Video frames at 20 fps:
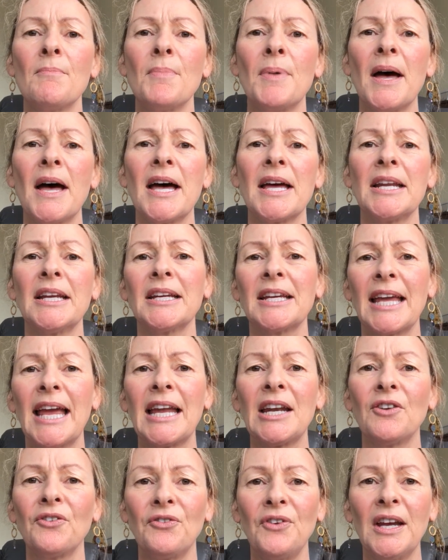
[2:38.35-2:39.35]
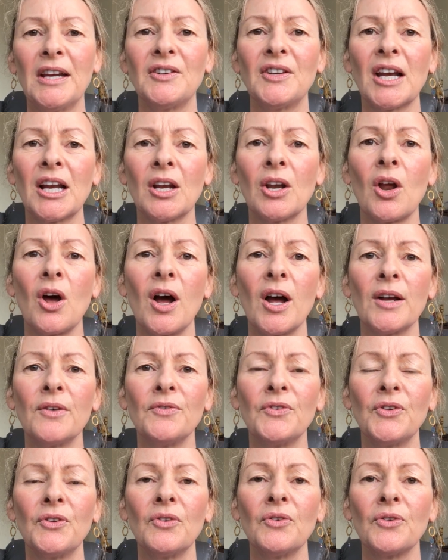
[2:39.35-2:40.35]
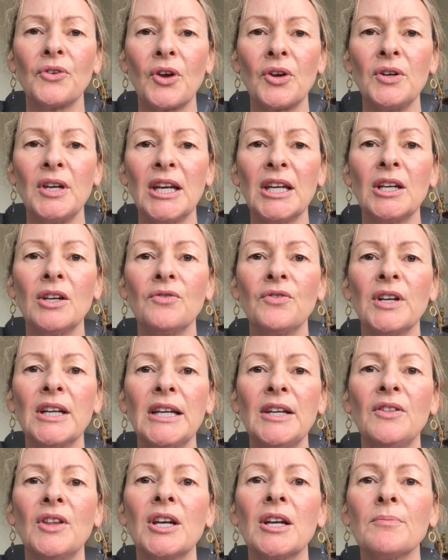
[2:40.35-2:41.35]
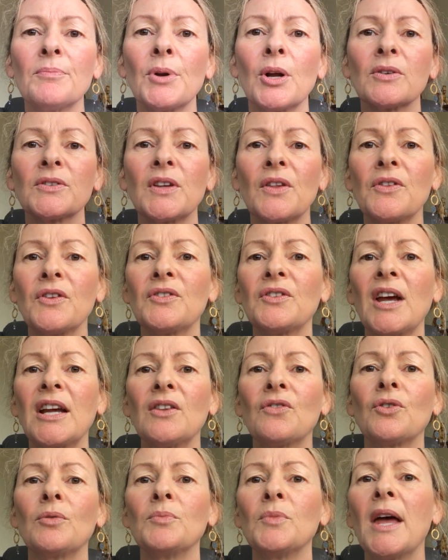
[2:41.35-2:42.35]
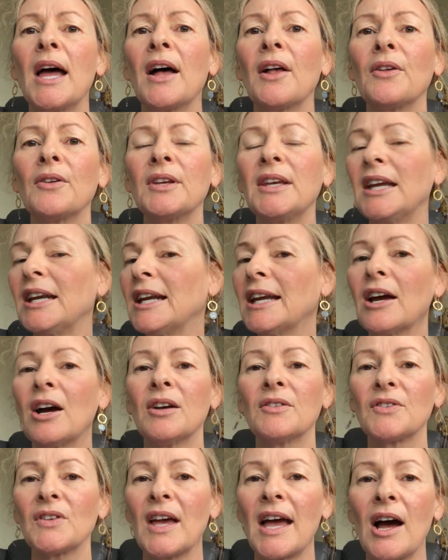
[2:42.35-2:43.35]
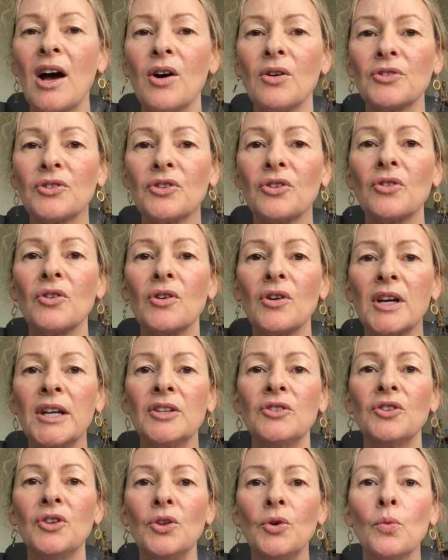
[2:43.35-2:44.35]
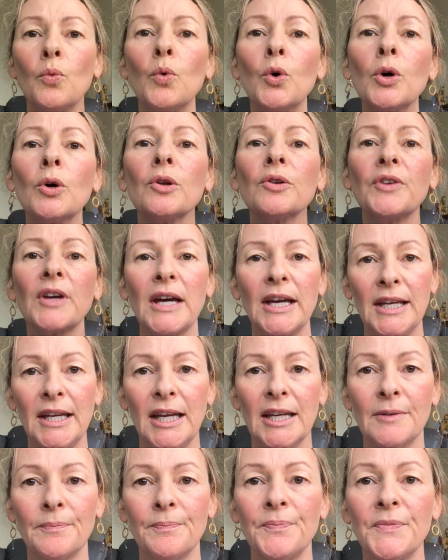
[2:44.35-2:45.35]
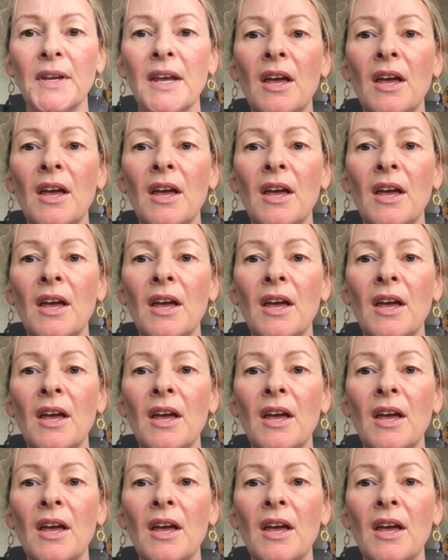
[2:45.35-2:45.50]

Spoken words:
but it can affect our lives so negatively that it blocks other states from getting us out into the world again.